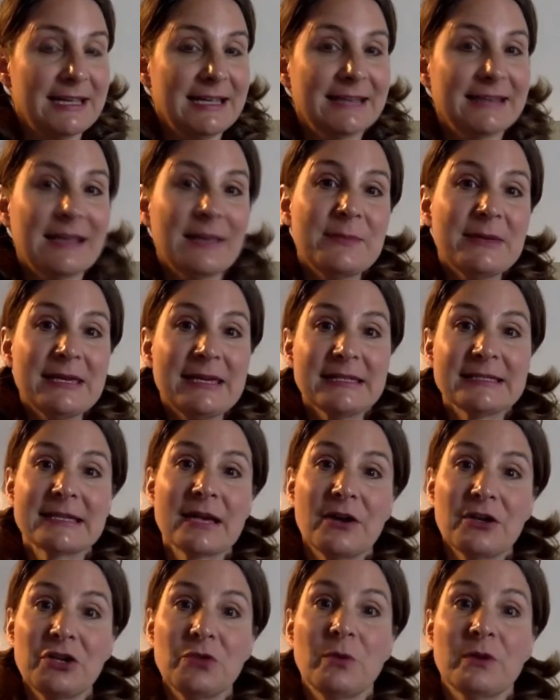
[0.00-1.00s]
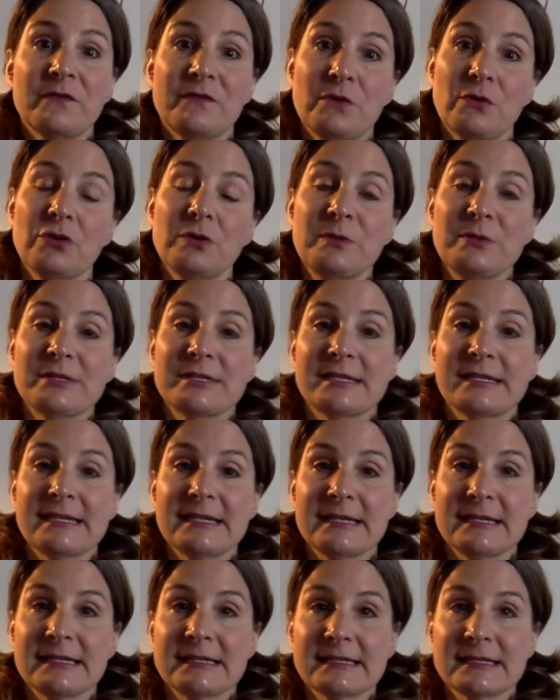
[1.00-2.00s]
Let me tell you what folk music
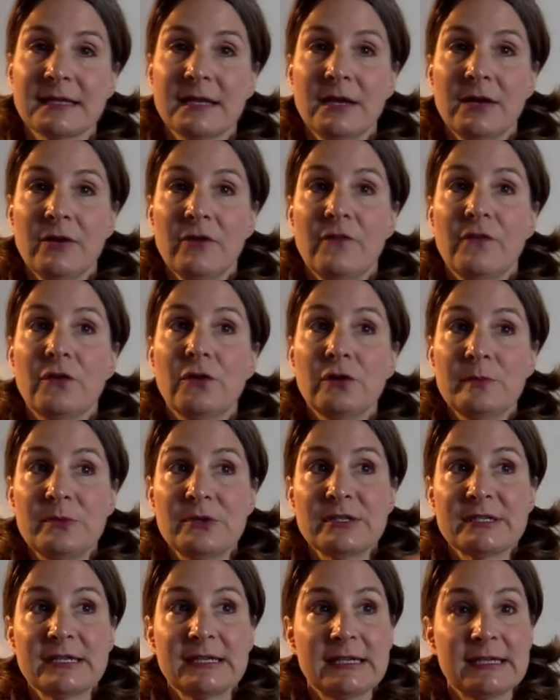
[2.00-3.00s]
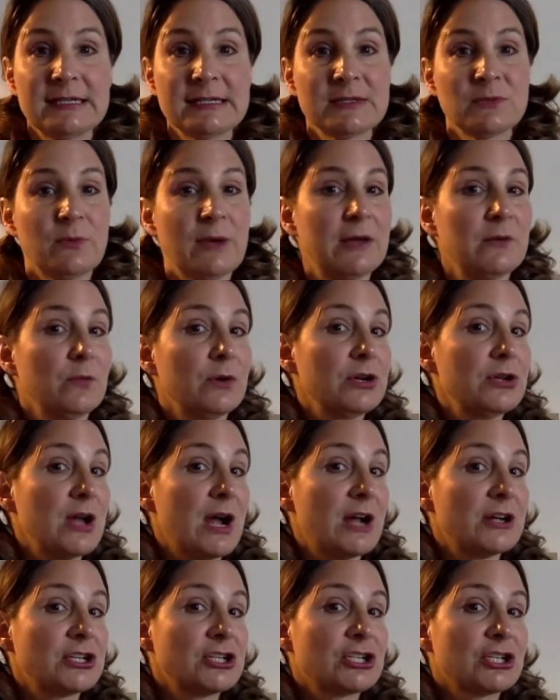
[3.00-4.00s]
is. Folk music is when we're
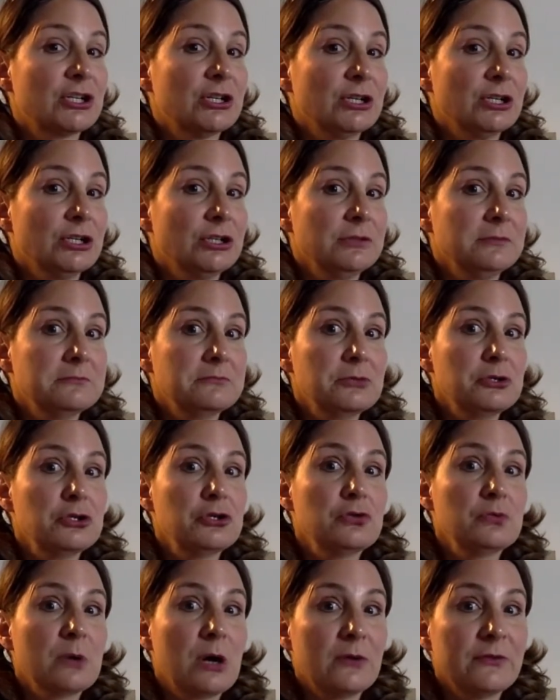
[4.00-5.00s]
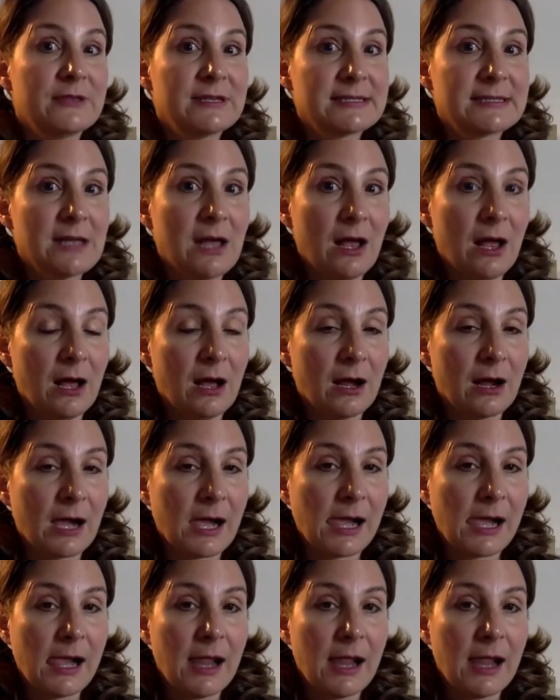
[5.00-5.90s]
not sure who wrote the song.